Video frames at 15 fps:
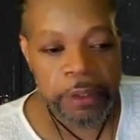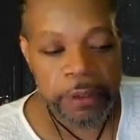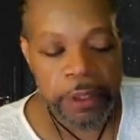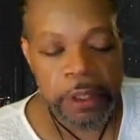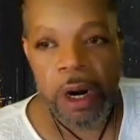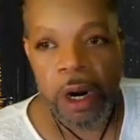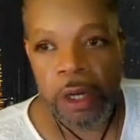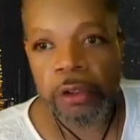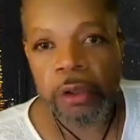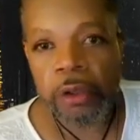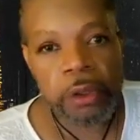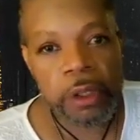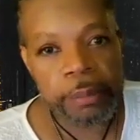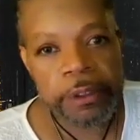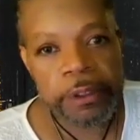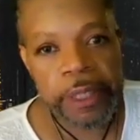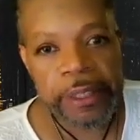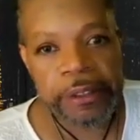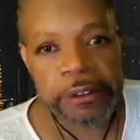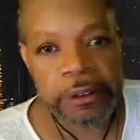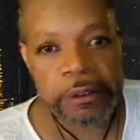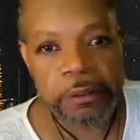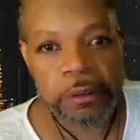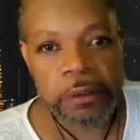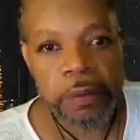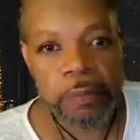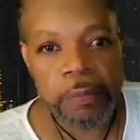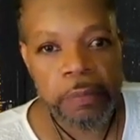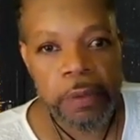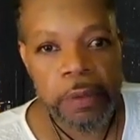there are no limitations,
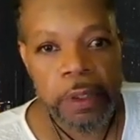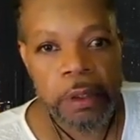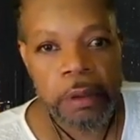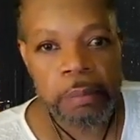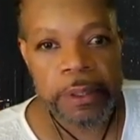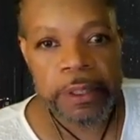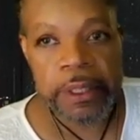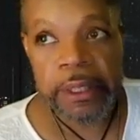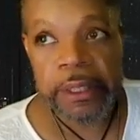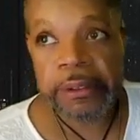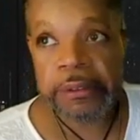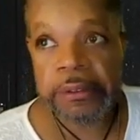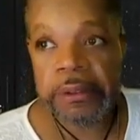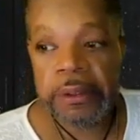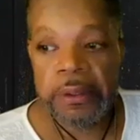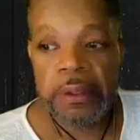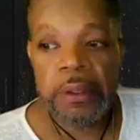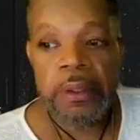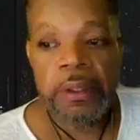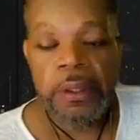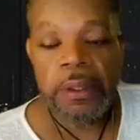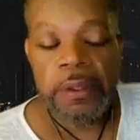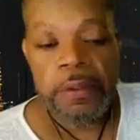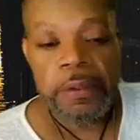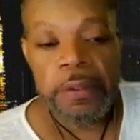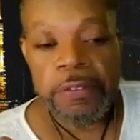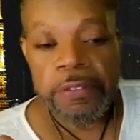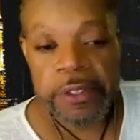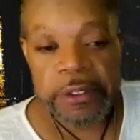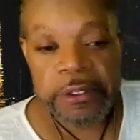because
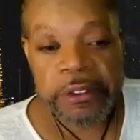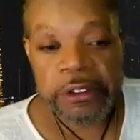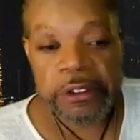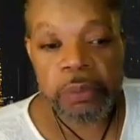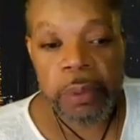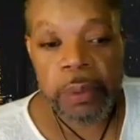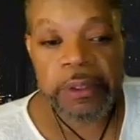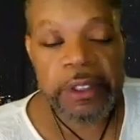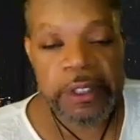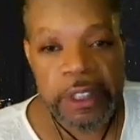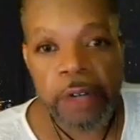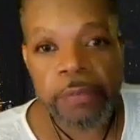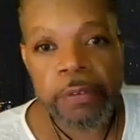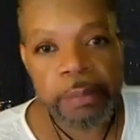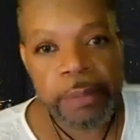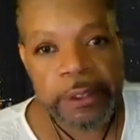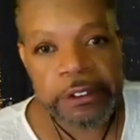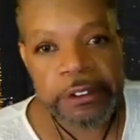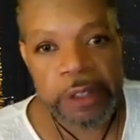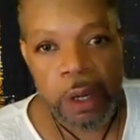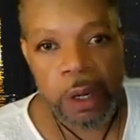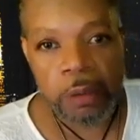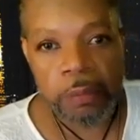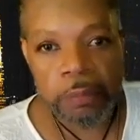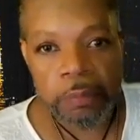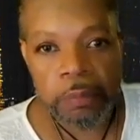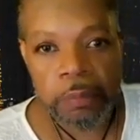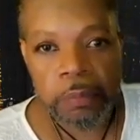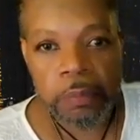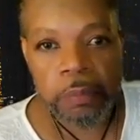this is what the government saw
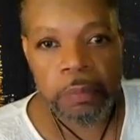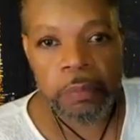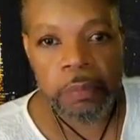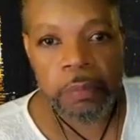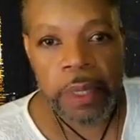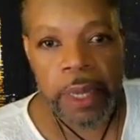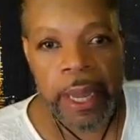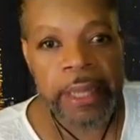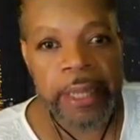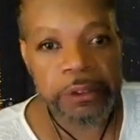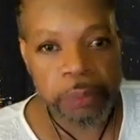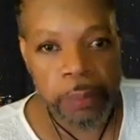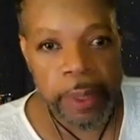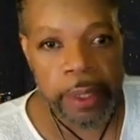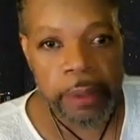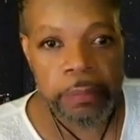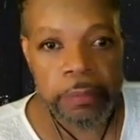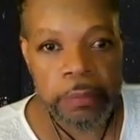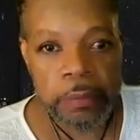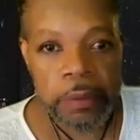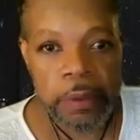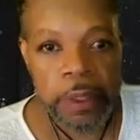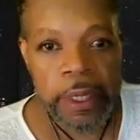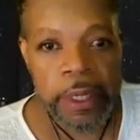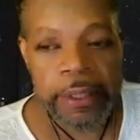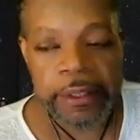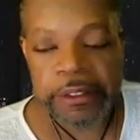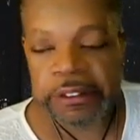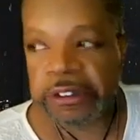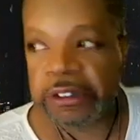as well.
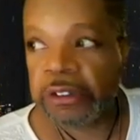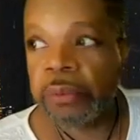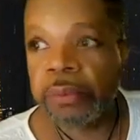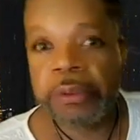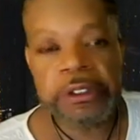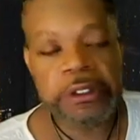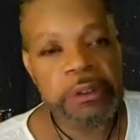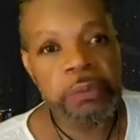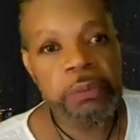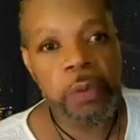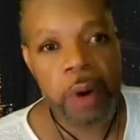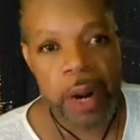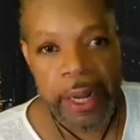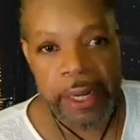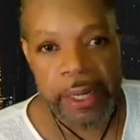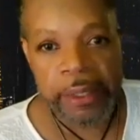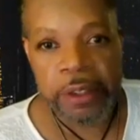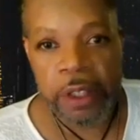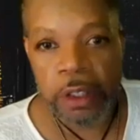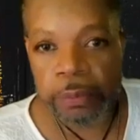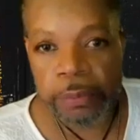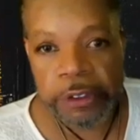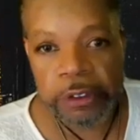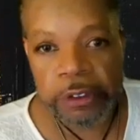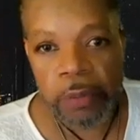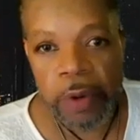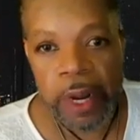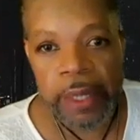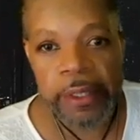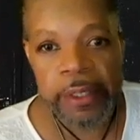And this is the reason why, another reason
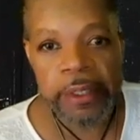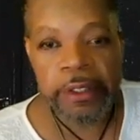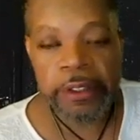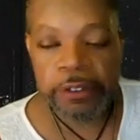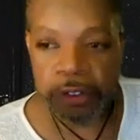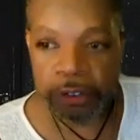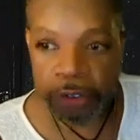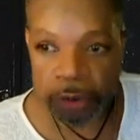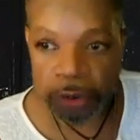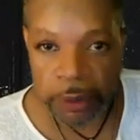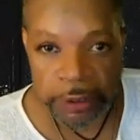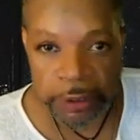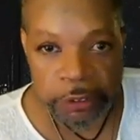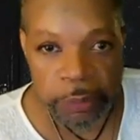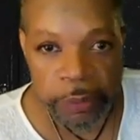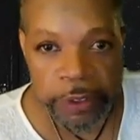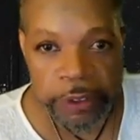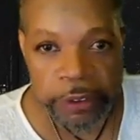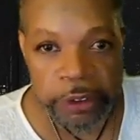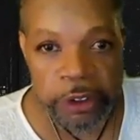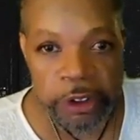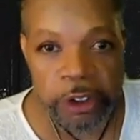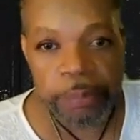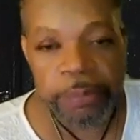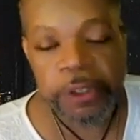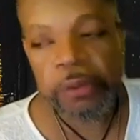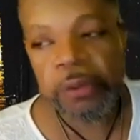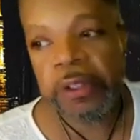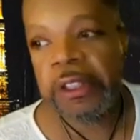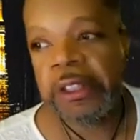why, the drugs went into the
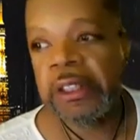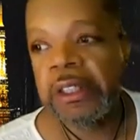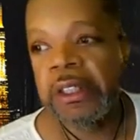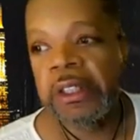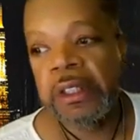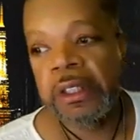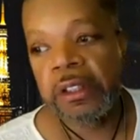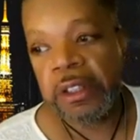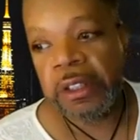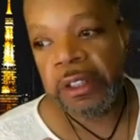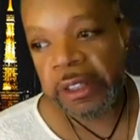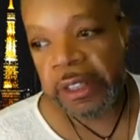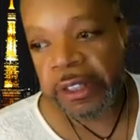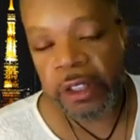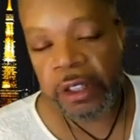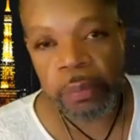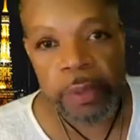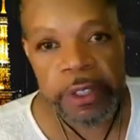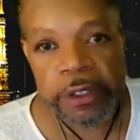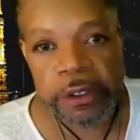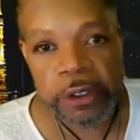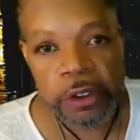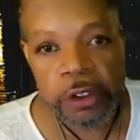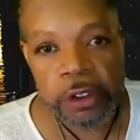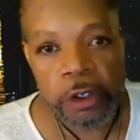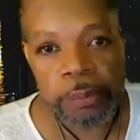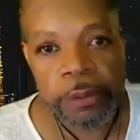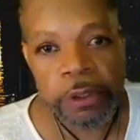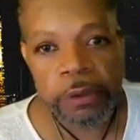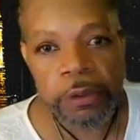community, the liquor went into the
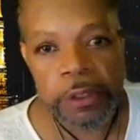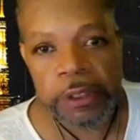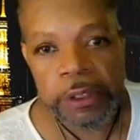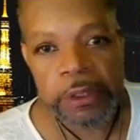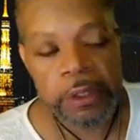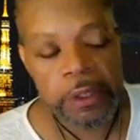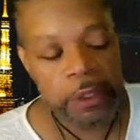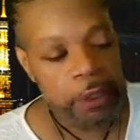community,